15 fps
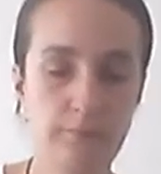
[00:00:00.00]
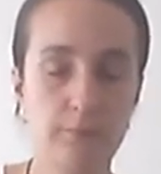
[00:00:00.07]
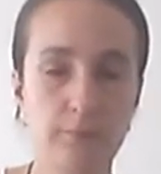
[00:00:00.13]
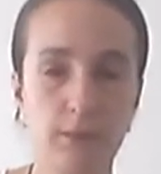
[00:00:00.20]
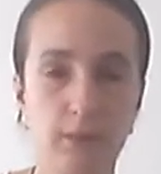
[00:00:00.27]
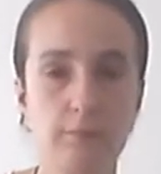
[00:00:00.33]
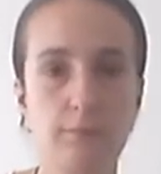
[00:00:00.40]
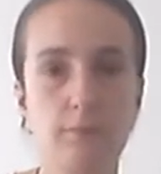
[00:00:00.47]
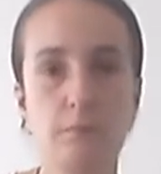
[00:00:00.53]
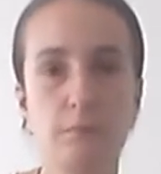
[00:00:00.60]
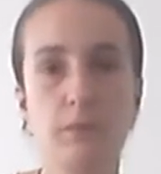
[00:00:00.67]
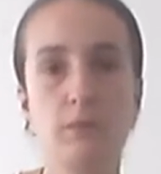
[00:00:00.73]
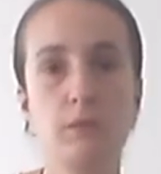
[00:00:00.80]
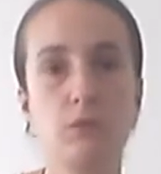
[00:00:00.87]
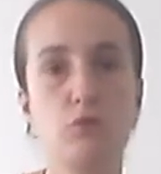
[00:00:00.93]
That's the
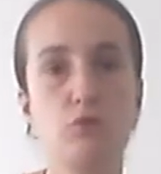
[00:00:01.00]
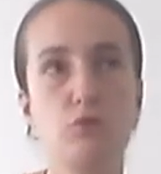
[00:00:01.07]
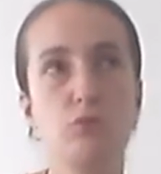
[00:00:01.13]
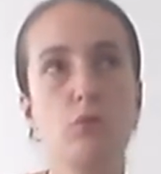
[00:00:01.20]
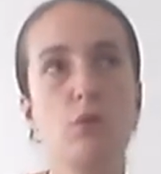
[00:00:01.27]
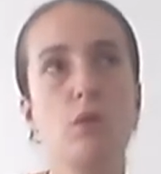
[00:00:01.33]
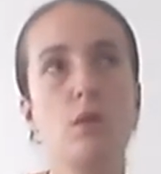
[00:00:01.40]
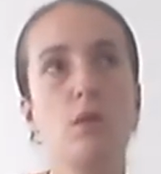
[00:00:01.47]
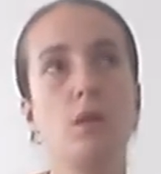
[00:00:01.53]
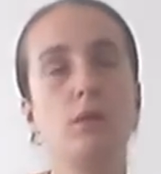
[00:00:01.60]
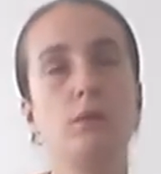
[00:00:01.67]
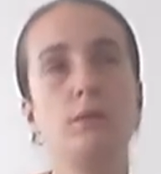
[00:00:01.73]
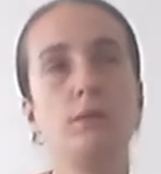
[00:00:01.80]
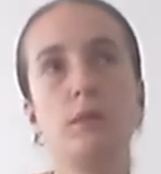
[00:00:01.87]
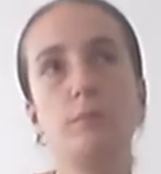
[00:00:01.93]
main issue,
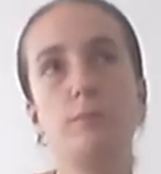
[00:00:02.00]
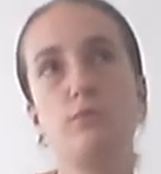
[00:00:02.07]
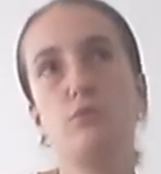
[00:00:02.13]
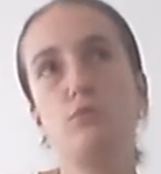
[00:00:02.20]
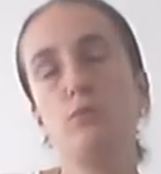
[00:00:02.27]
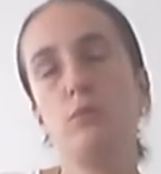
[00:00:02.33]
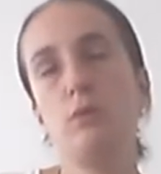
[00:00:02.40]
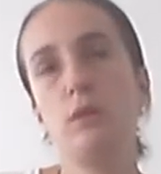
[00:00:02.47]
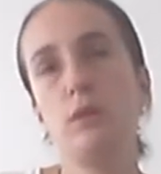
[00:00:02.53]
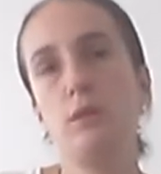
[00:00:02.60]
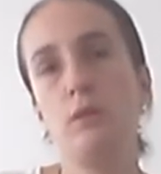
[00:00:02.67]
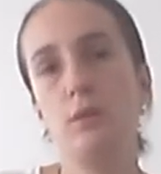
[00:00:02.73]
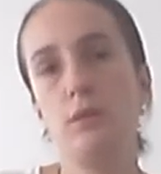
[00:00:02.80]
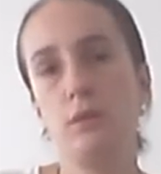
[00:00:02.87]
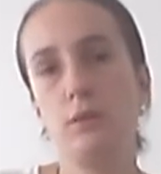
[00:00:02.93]
and it keeps you
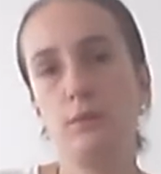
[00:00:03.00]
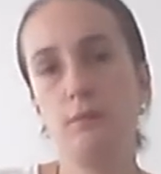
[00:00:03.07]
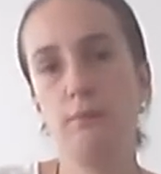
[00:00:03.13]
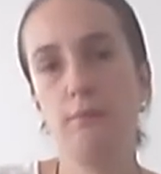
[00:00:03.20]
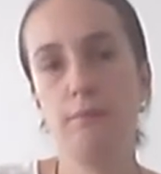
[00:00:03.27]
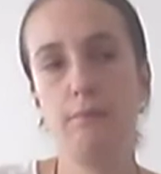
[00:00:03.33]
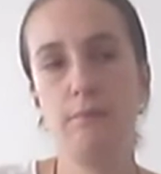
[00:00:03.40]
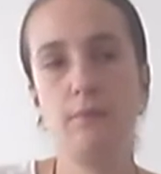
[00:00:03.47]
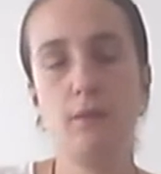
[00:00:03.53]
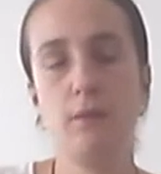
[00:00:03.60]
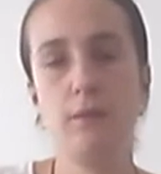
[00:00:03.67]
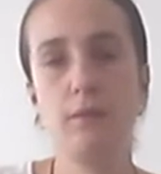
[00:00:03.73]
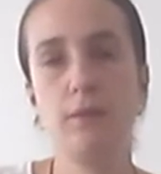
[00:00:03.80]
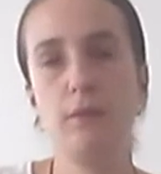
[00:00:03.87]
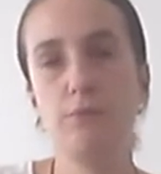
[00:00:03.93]
in an
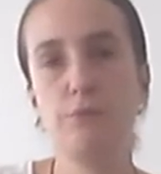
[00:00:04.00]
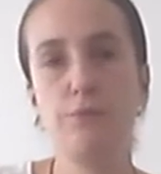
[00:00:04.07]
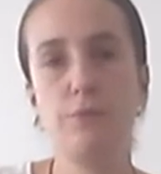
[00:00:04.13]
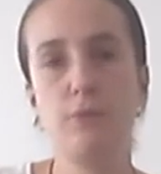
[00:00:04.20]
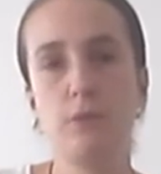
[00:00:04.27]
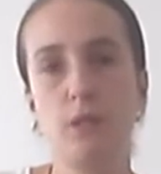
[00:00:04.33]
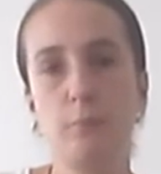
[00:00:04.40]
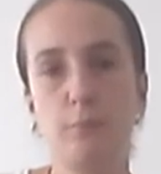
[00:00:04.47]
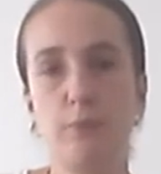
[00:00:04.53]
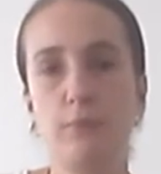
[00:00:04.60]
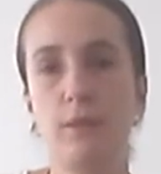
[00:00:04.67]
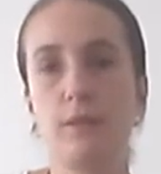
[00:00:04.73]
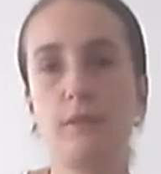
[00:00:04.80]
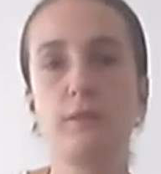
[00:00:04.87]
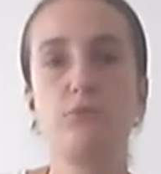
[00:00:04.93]
unhealthy,
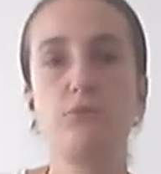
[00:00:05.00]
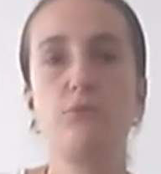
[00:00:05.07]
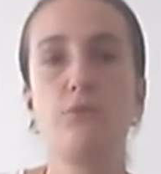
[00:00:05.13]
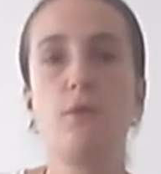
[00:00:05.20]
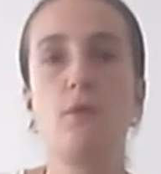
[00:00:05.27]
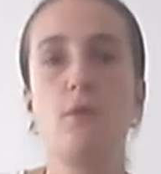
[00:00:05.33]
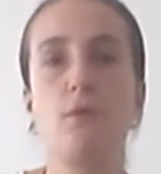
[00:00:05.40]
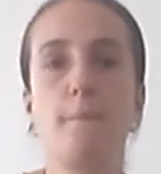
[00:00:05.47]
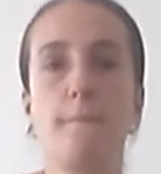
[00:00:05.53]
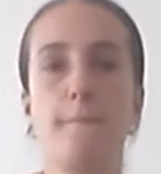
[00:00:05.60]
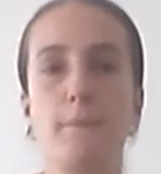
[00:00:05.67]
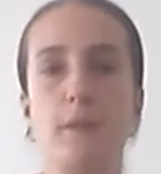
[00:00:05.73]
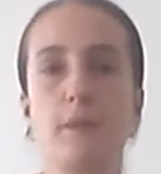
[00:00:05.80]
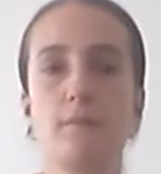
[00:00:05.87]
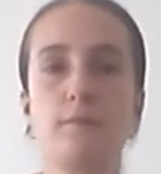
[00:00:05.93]
unproductive
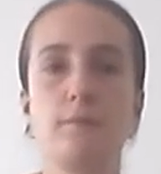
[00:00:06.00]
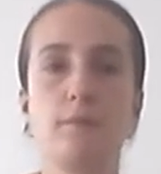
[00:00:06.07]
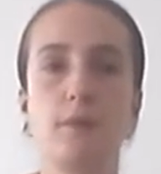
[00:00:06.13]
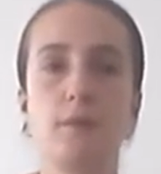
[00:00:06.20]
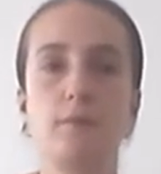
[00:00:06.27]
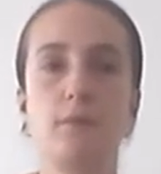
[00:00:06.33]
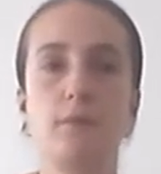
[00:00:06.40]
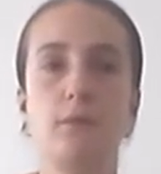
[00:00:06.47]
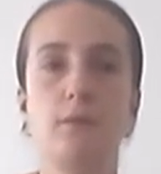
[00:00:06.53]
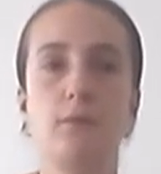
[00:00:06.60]
mindset,